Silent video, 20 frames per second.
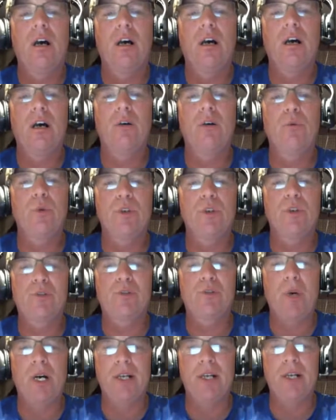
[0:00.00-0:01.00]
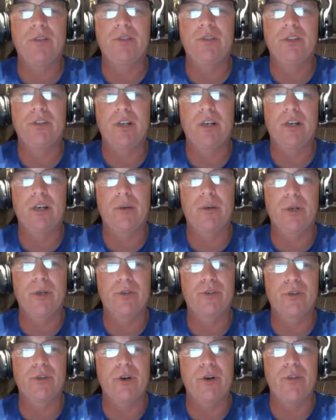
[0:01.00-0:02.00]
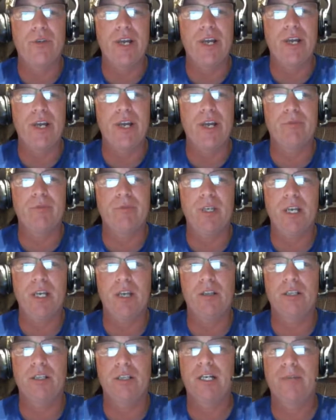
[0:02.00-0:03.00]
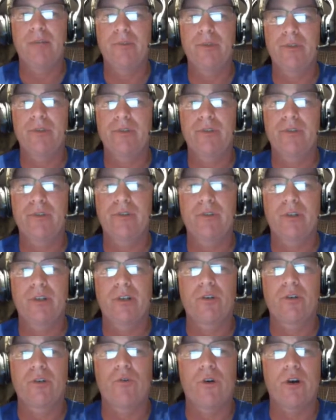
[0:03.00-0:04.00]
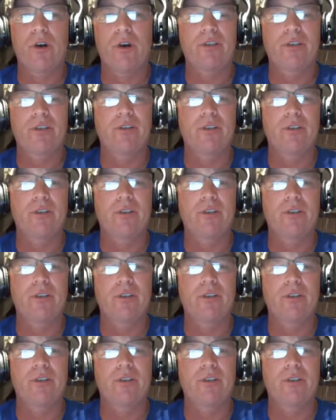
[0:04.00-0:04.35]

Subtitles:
response. We all saw that from the helicopters across